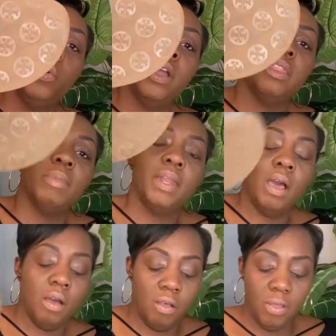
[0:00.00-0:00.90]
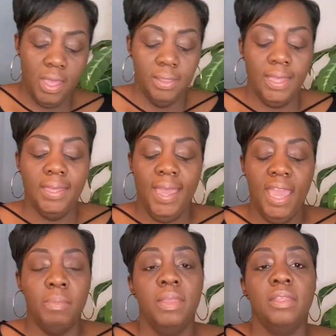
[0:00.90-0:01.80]
wear them at all. They
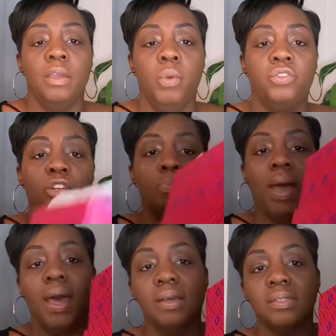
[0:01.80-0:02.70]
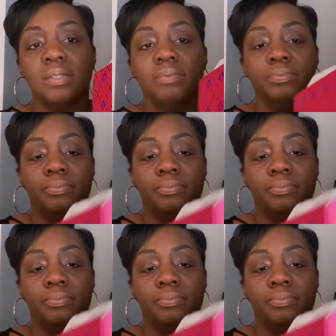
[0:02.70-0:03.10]
came in the original box.